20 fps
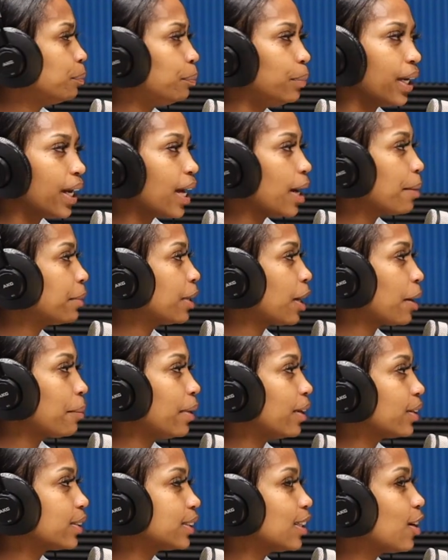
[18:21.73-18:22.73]
becoming our
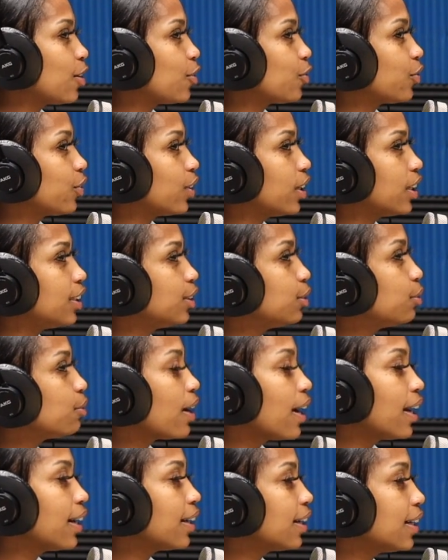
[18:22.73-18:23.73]
better self, you
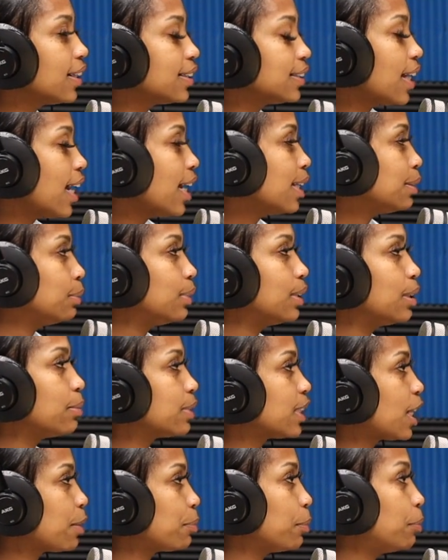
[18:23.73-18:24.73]
got to cut ties with them
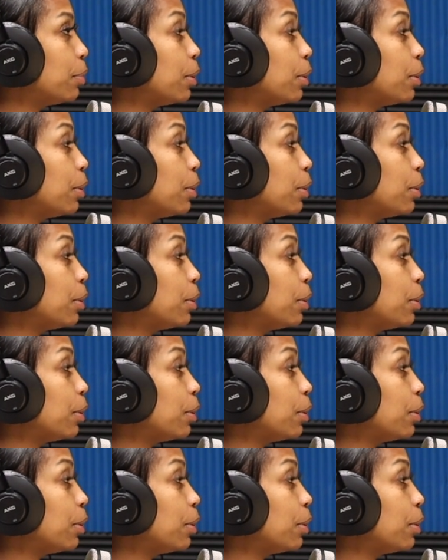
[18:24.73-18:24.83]
type of